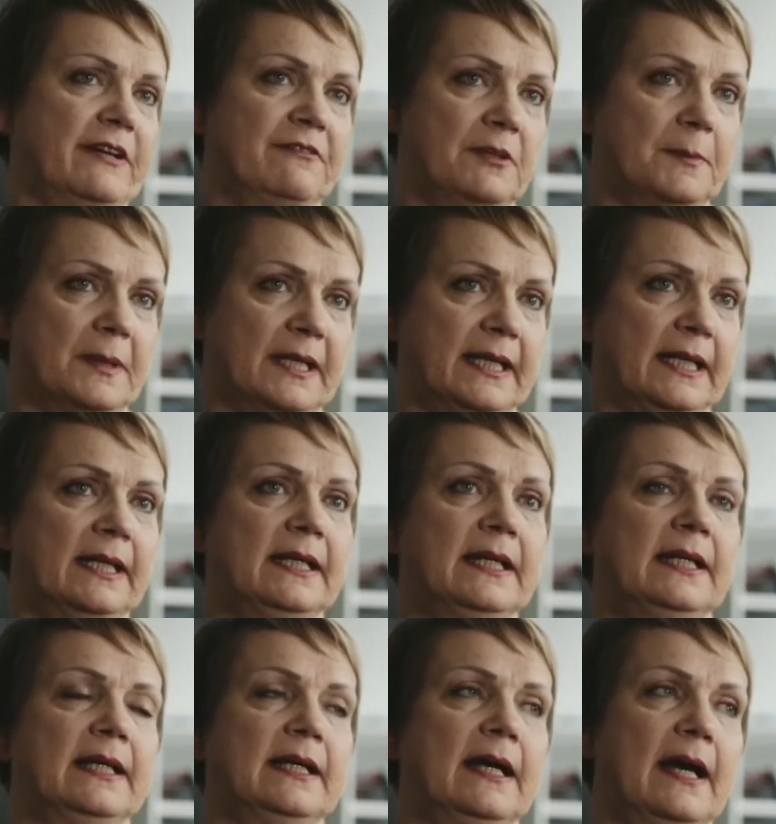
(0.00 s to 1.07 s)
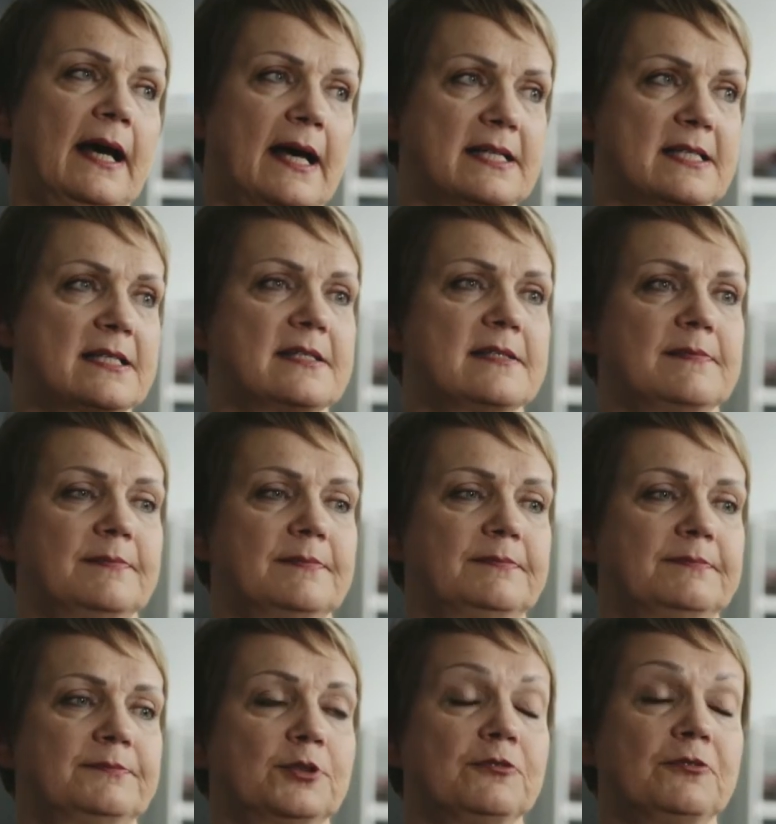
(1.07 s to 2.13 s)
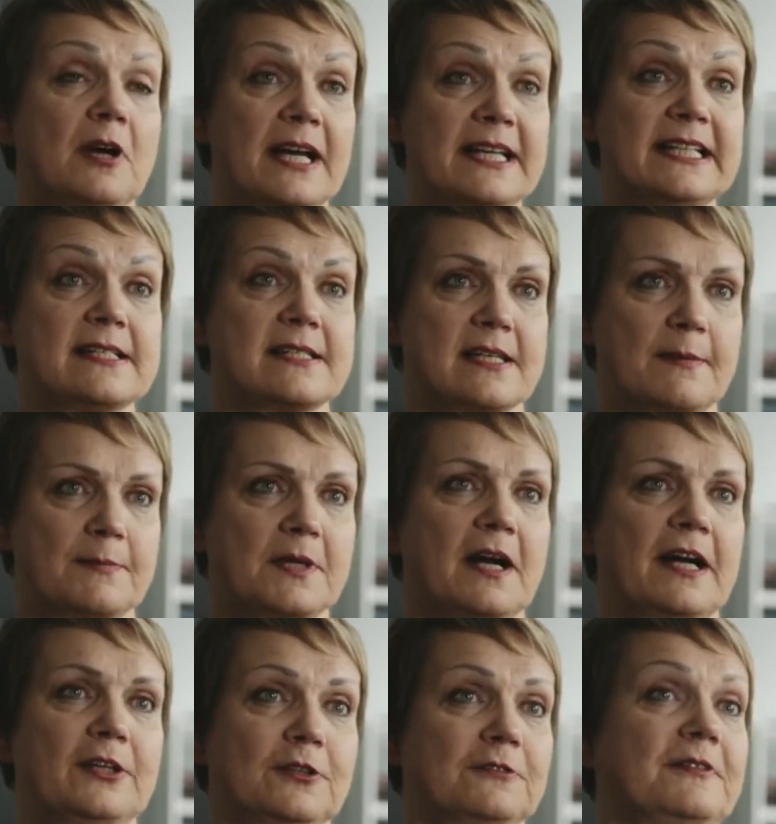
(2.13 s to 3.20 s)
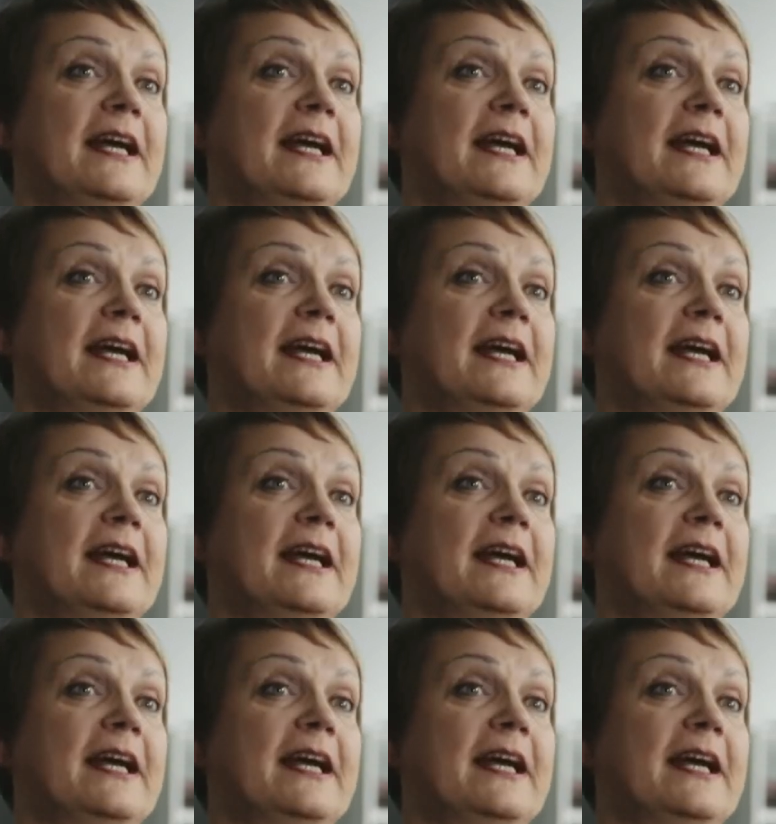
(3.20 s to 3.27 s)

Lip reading: everybody, has provided some kind of